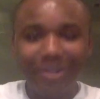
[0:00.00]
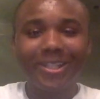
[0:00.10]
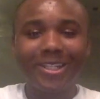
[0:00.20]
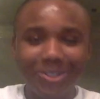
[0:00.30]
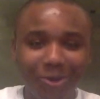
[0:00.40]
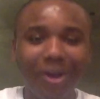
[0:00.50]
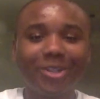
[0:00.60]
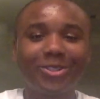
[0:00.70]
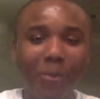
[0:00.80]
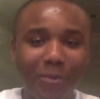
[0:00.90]
really
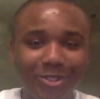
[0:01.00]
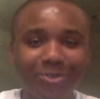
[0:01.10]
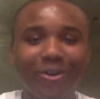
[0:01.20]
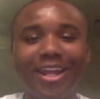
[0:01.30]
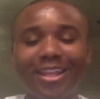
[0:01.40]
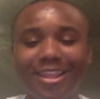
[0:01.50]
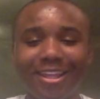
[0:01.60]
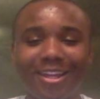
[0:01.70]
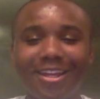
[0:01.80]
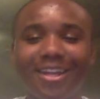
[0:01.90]
strong, super strength.
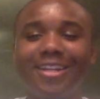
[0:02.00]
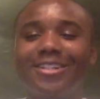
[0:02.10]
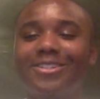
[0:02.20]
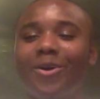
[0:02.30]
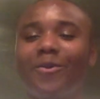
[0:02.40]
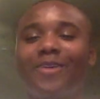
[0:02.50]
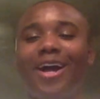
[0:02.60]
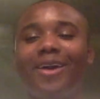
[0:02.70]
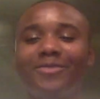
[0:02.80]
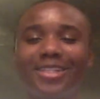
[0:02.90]
So
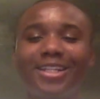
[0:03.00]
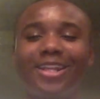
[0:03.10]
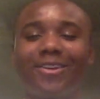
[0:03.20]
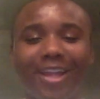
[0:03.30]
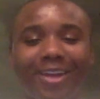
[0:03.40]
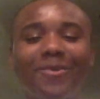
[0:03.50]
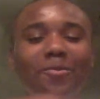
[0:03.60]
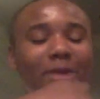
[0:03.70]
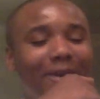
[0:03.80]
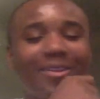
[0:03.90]
I'm sitting there like,
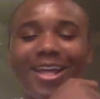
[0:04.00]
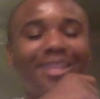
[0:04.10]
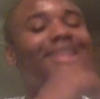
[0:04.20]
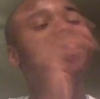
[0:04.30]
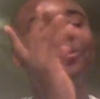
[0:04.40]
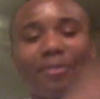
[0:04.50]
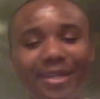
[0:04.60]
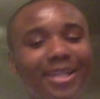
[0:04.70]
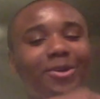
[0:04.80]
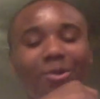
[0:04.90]
wow, that, that's
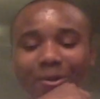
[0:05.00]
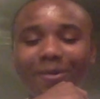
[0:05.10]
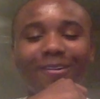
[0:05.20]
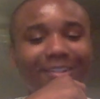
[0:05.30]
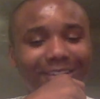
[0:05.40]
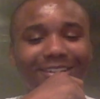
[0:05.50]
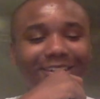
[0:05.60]
pretty cool.